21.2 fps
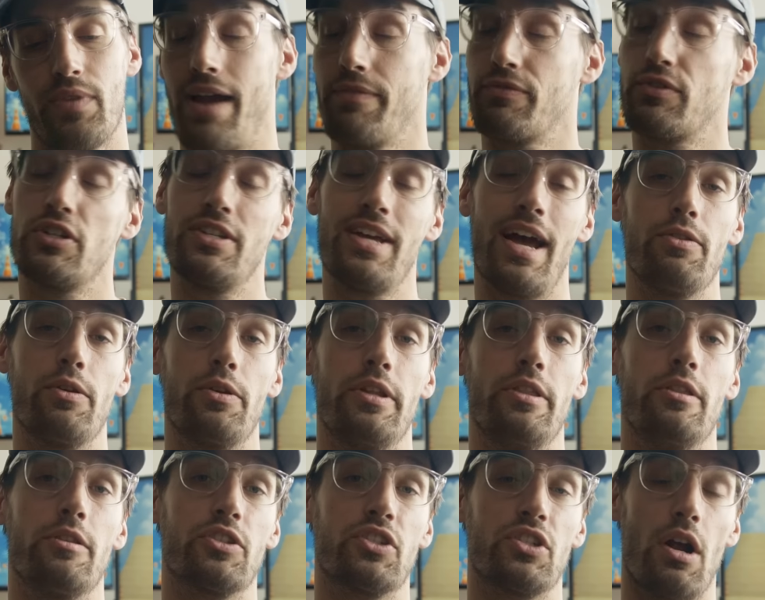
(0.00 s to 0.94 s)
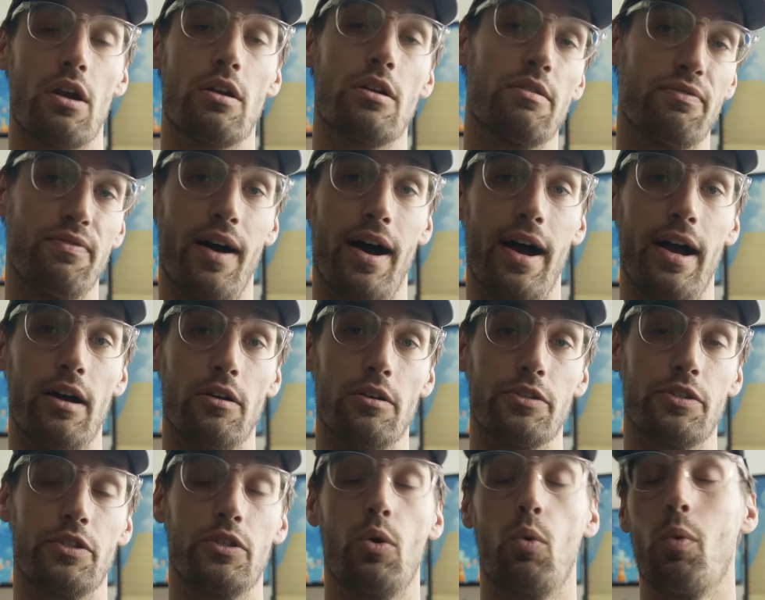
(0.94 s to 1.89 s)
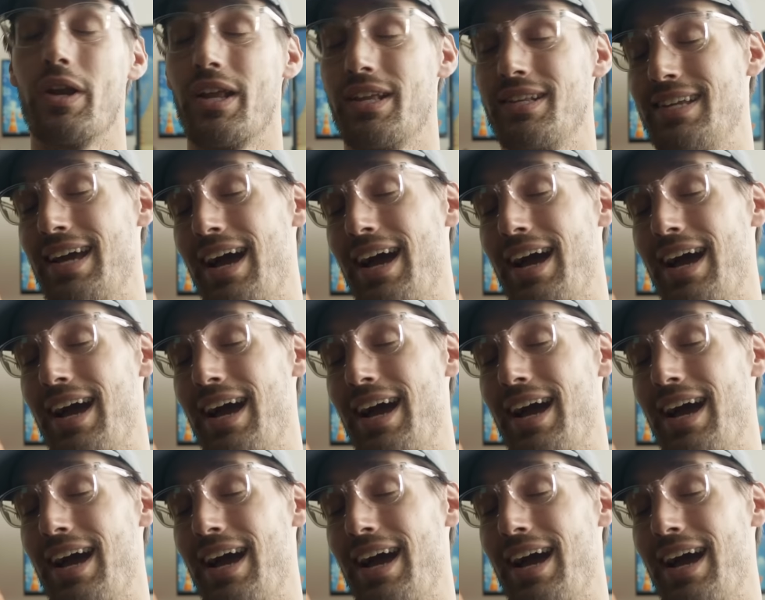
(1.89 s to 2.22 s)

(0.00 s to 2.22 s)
After downloading the starter files, you'll want to